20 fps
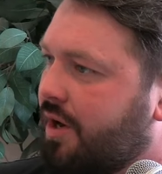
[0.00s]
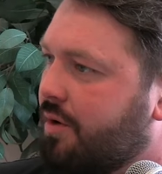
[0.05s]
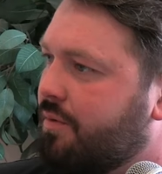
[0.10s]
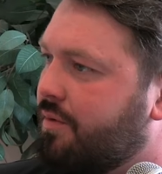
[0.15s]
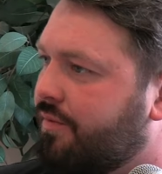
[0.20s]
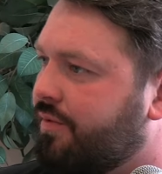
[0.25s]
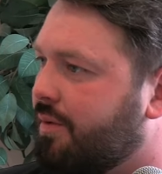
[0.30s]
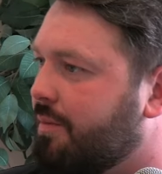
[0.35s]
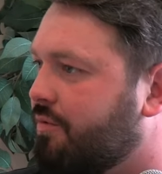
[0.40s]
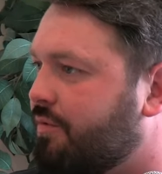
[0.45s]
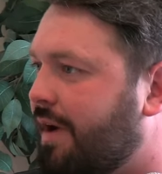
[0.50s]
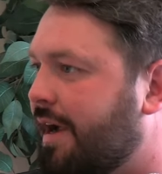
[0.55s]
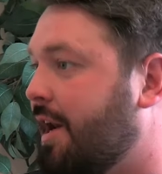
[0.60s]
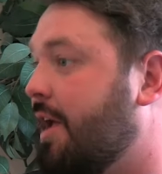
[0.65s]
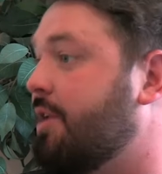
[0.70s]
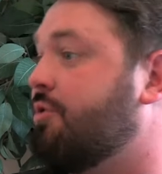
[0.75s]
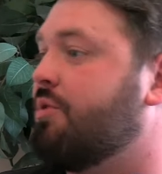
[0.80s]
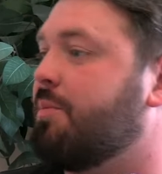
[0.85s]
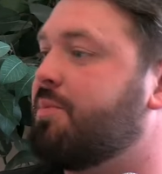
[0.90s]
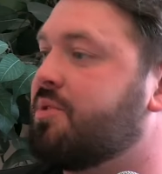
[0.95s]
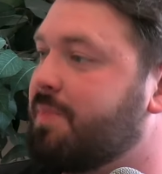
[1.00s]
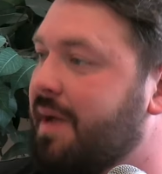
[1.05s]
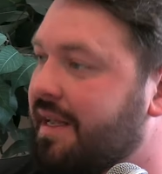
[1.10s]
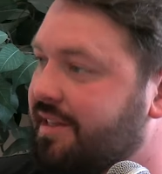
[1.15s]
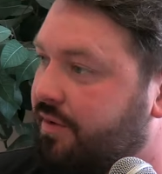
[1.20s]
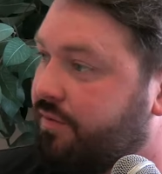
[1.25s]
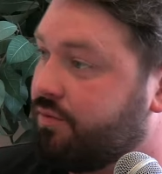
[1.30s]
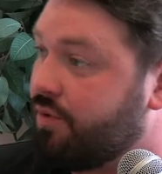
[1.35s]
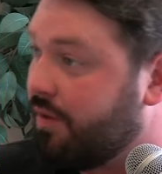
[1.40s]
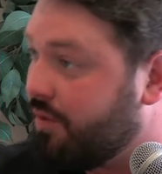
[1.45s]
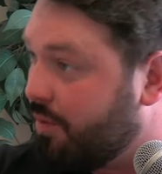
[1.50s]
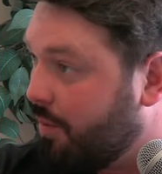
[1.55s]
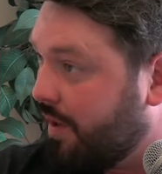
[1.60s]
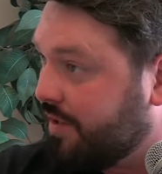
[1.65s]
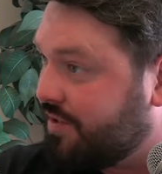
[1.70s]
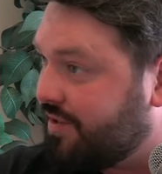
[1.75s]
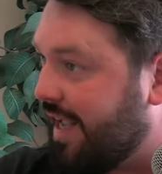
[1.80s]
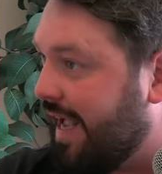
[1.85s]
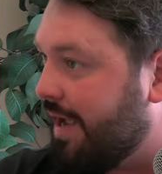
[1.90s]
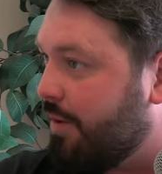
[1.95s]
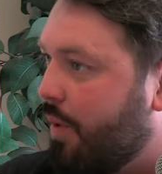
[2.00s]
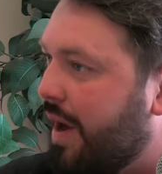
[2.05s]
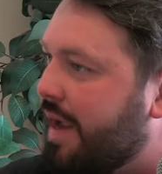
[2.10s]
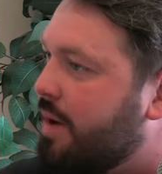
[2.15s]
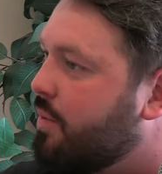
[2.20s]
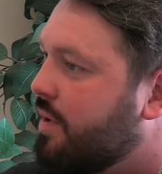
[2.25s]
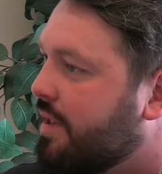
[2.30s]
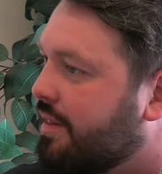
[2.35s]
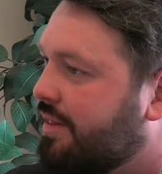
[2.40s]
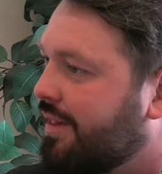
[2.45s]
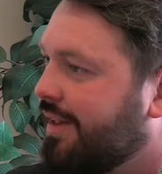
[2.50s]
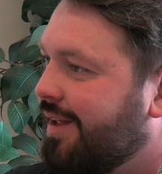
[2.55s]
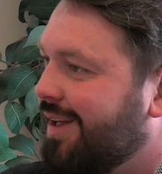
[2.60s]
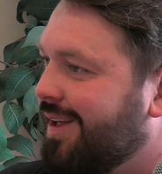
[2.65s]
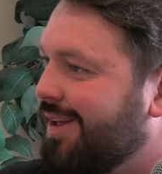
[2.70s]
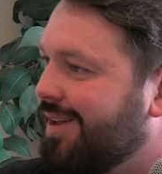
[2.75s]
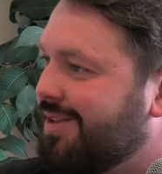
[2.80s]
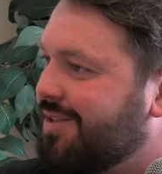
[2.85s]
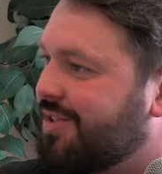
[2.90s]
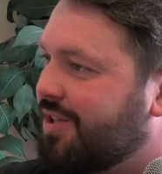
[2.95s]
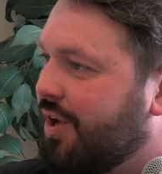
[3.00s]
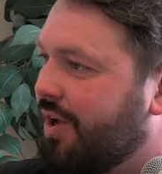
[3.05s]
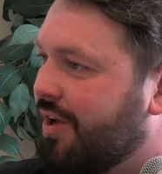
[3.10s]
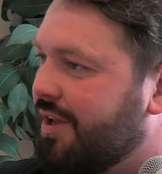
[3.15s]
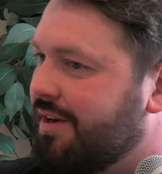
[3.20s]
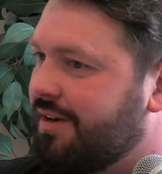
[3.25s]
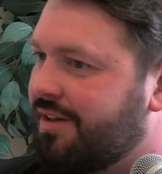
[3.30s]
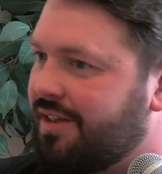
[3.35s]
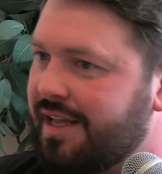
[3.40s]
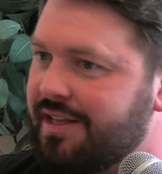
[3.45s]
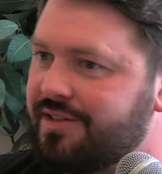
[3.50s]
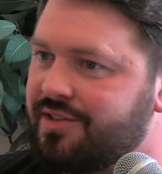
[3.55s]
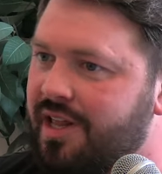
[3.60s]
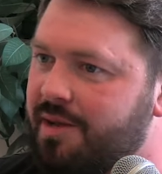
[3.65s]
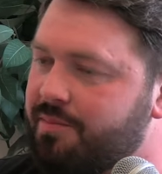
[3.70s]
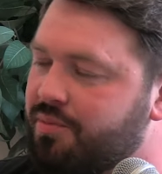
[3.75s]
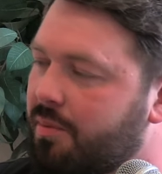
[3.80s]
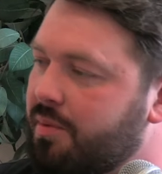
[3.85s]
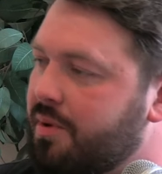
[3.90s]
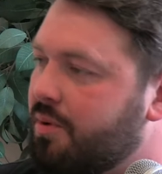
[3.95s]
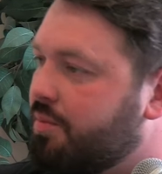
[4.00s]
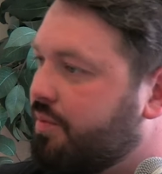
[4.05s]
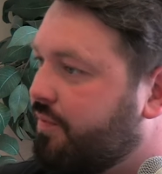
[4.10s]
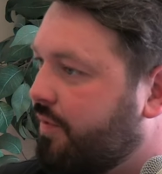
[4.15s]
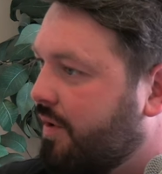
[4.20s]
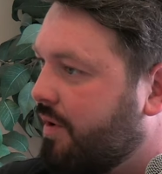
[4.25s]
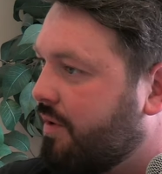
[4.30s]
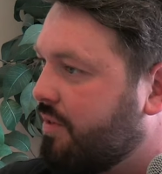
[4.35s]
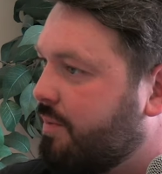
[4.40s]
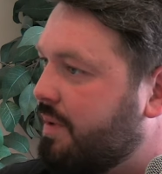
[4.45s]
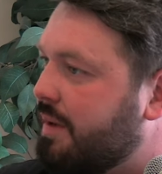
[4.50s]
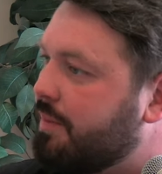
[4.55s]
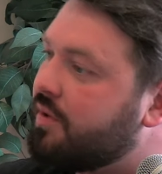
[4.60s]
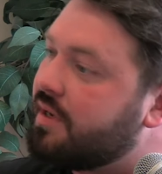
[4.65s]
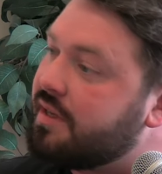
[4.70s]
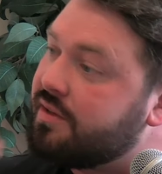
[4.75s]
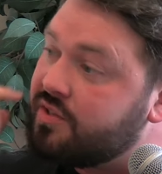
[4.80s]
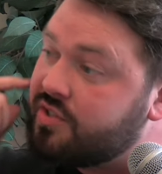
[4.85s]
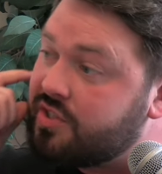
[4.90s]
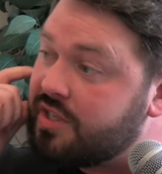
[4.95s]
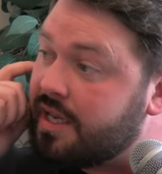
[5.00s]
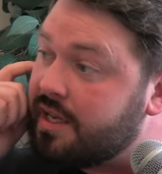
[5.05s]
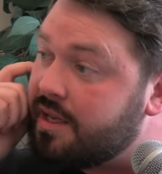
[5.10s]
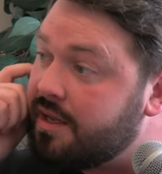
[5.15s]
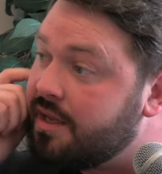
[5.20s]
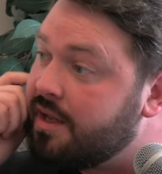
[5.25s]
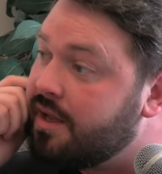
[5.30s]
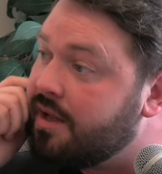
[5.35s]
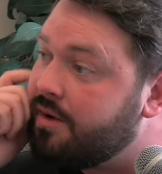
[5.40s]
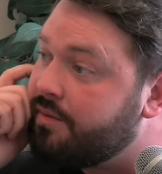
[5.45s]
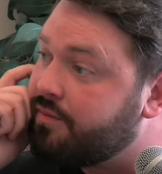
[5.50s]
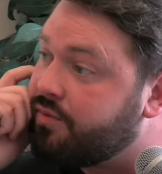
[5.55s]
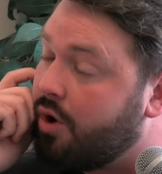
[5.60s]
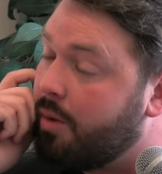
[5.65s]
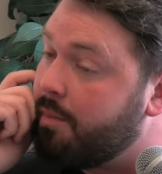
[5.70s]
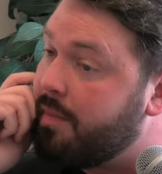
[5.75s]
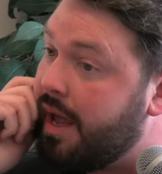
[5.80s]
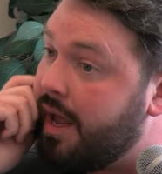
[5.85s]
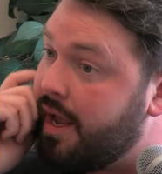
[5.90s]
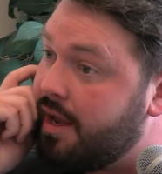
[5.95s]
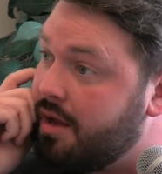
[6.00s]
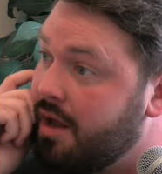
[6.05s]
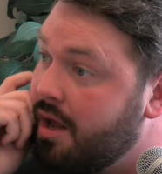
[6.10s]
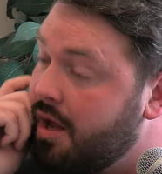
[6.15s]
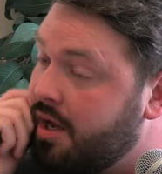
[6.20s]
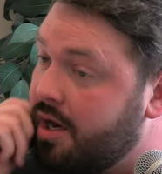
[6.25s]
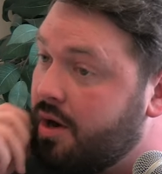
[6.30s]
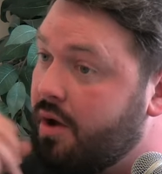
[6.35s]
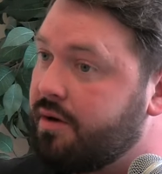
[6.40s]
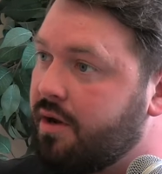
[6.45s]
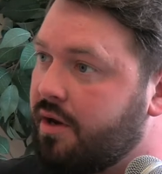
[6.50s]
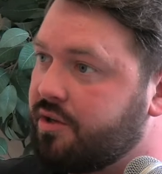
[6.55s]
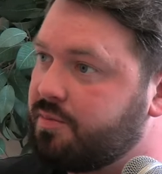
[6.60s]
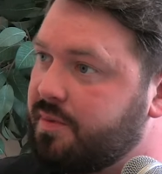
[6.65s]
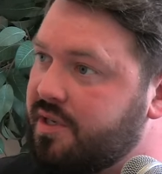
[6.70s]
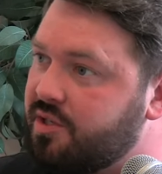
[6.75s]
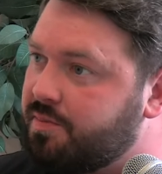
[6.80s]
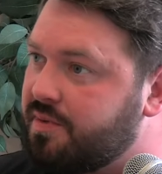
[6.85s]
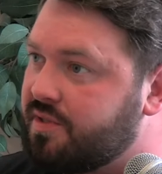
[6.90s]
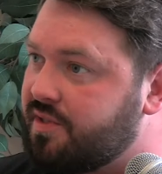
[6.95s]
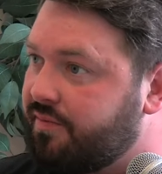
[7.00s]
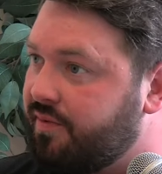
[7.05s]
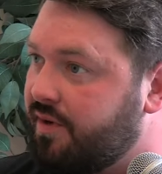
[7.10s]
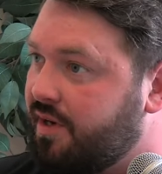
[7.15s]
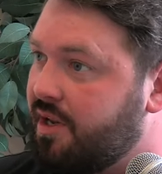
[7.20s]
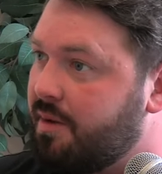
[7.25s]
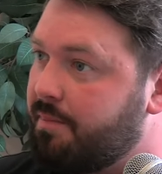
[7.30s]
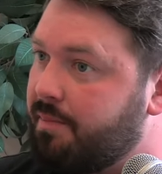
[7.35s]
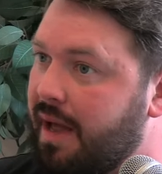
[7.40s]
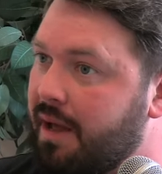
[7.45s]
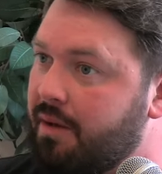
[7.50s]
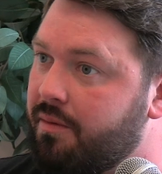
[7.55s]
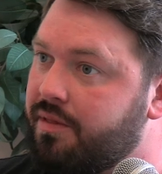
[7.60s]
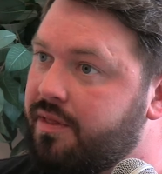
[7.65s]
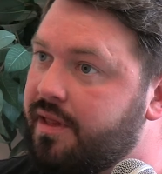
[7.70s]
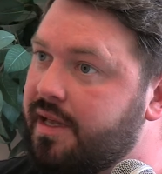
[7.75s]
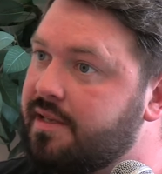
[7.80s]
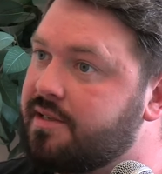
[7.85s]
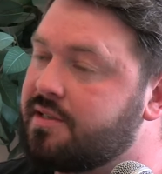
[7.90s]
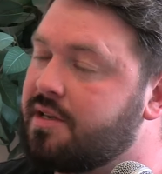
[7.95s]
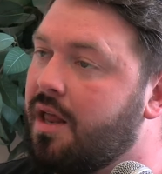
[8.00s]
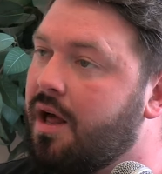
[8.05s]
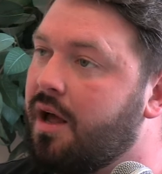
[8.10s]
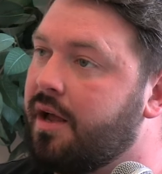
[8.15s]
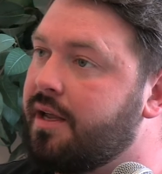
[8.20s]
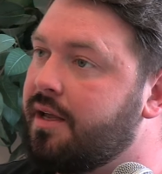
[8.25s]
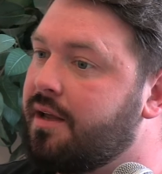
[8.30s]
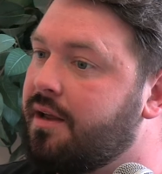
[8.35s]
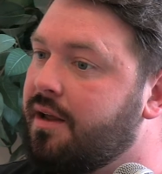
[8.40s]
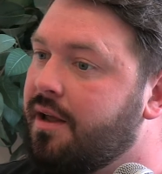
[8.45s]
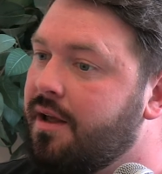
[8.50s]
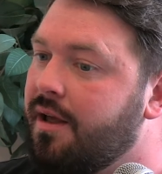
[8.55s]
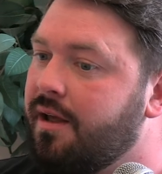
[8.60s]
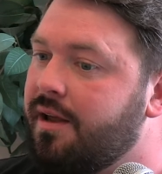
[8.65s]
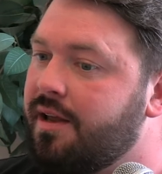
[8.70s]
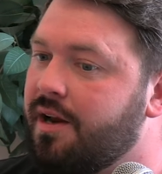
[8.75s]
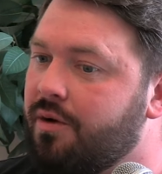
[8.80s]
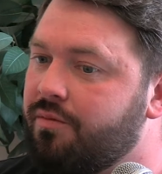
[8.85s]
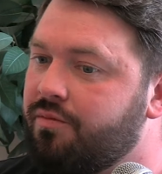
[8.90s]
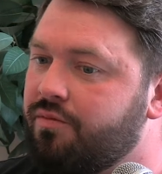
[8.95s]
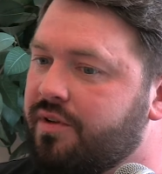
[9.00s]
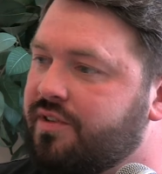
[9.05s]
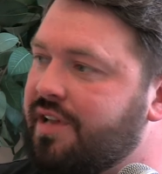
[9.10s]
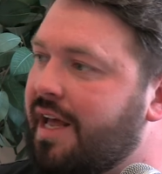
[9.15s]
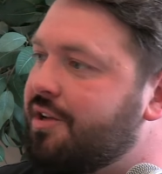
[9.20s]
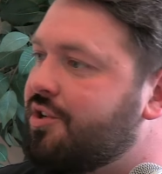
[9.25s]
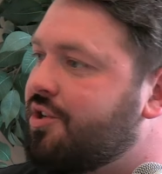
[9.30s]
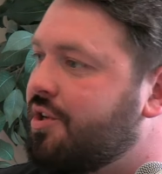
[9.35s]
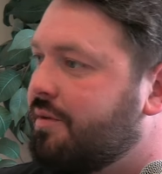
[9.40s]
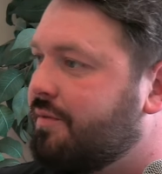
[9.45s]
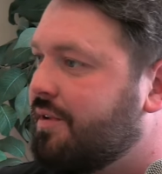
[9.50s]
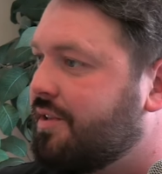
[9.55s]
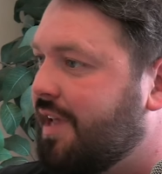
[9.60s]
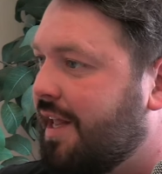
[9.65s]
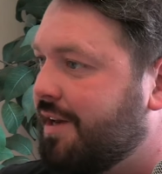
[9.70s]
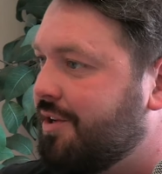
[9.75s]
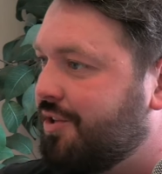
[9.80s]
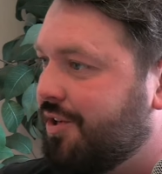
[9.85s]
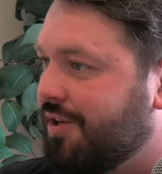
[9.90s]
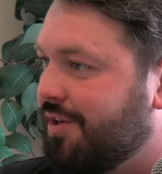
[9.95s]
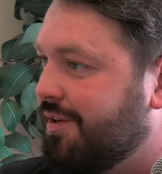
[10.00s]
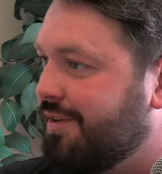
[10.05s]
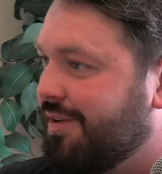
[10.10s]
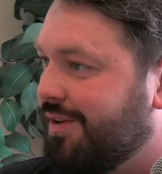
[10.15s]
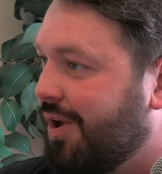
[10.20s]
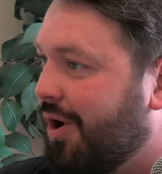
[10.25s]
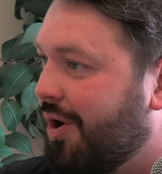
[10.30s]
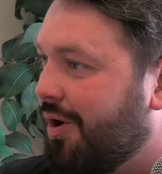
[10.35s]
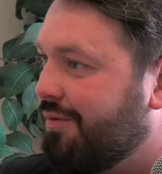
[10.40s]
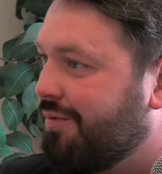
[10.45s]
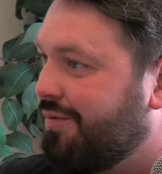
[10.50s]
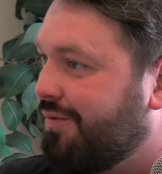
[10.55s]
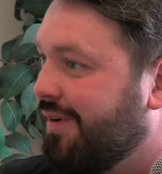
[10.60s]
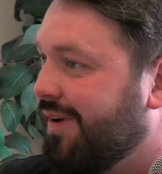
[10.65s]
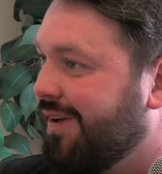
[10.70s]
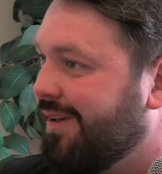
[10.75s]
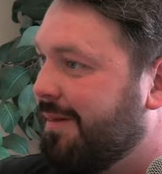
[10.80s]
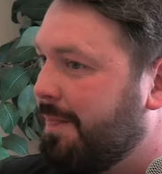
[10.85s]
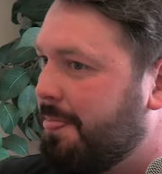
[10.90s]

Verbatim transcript: you know from a regulatory perspective or otherwise get away with certain things that they probably would prefer other people didn't see from a you know and i speak specifically about things like you know retention of attention of